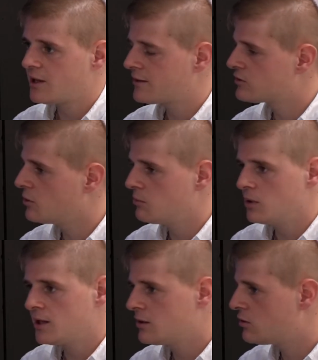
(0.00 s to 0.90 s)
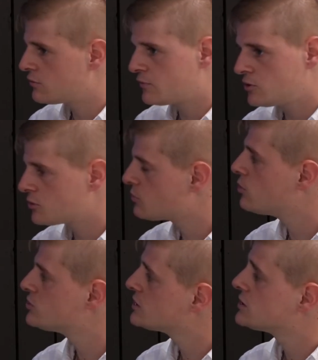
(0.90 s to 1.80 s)
like tumbling or further
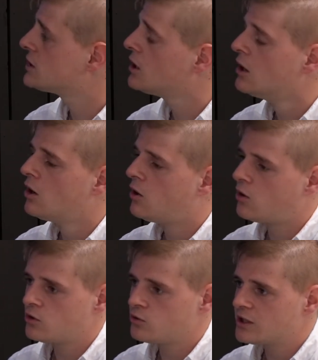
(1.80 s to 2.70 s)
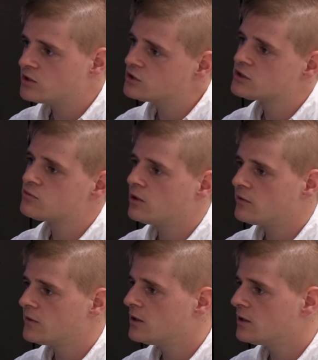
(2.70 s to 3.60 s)
processing, or you can just
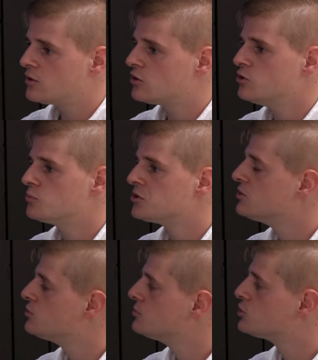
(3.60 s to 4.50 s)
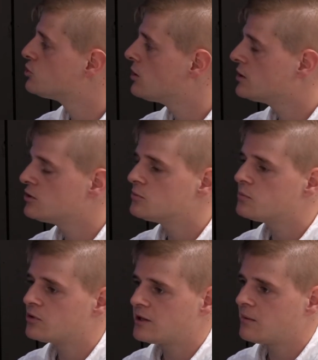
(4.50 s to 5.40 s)
run the cubes into a trolley to put